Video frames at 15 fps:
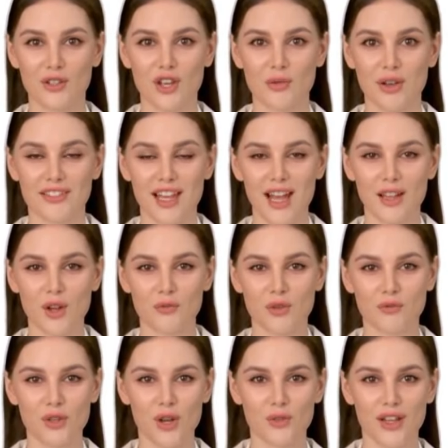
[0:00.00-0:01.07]
Despite
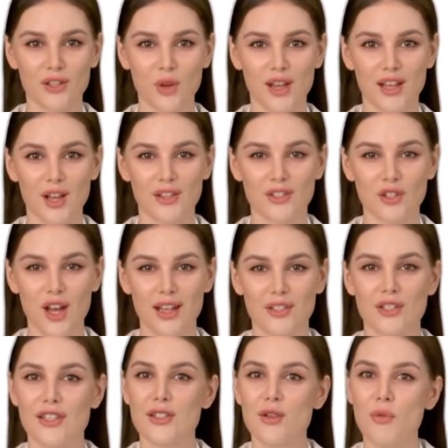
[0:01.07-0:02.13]
some key players being
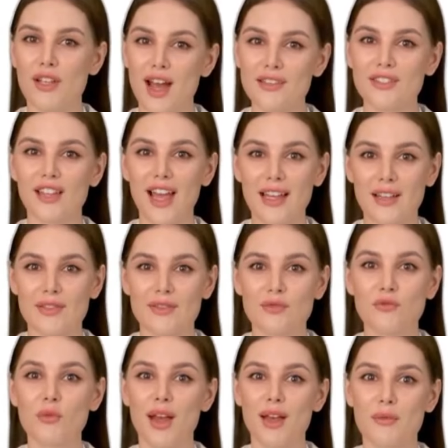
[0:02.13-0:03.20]
ruled out due to
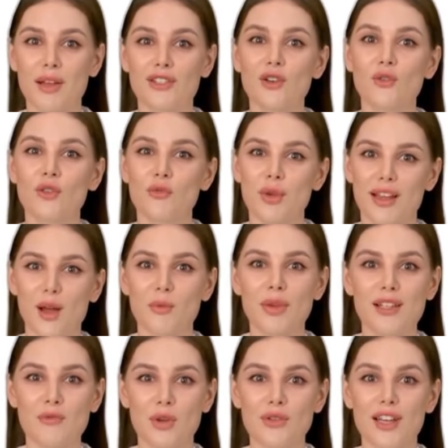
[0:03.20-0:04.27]
injuries, England's squad
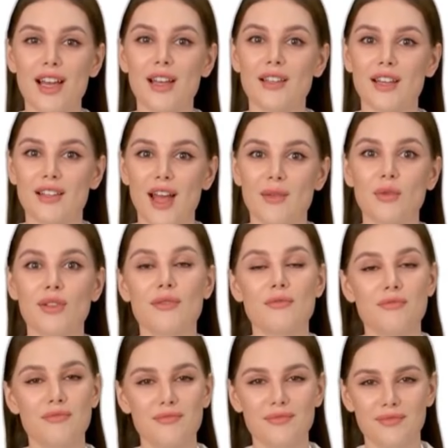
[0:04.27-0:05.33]
remains strong and
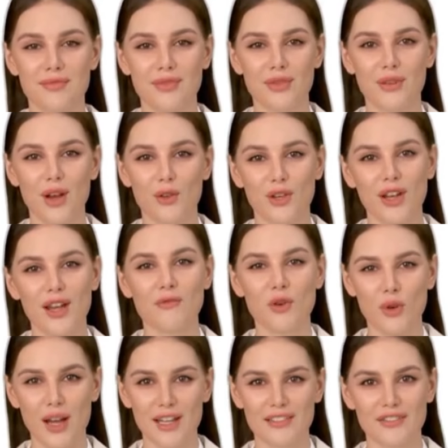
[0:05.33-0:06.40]
determined to make their mark in the
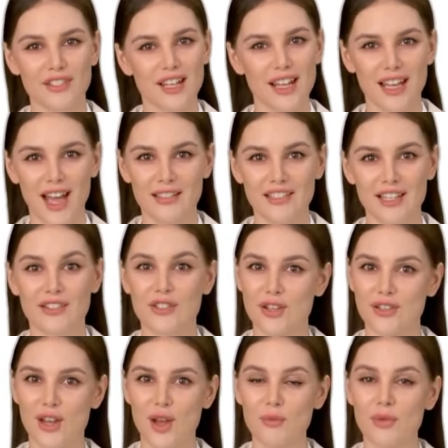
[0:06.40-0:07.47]
tournament.
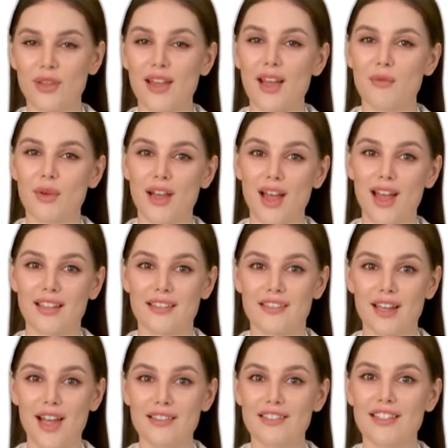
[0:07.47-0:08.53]
Now,
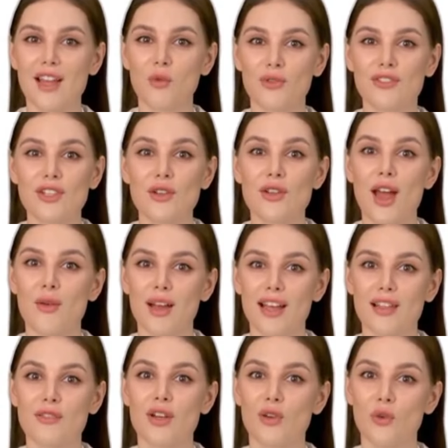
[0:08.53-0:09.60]
let's address the big
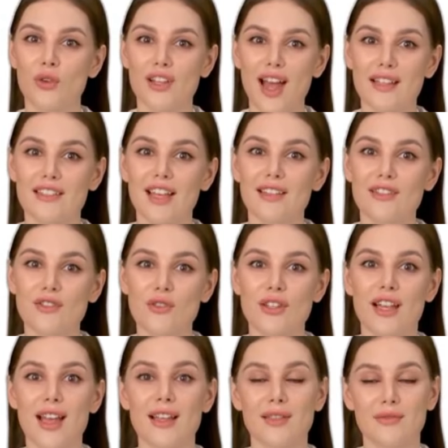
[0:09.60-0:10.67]
question on everyone's mind,
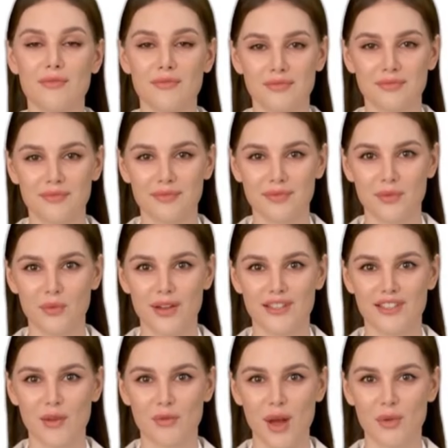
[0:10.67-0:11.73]
can England win the World
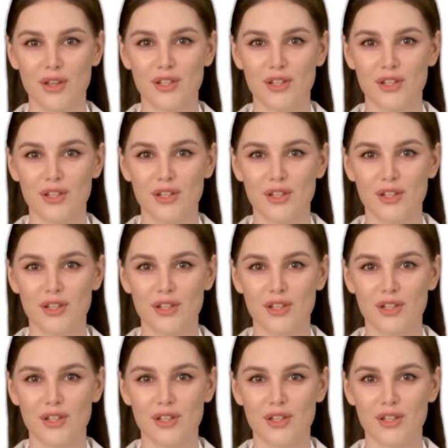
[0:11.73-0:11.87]
Cup?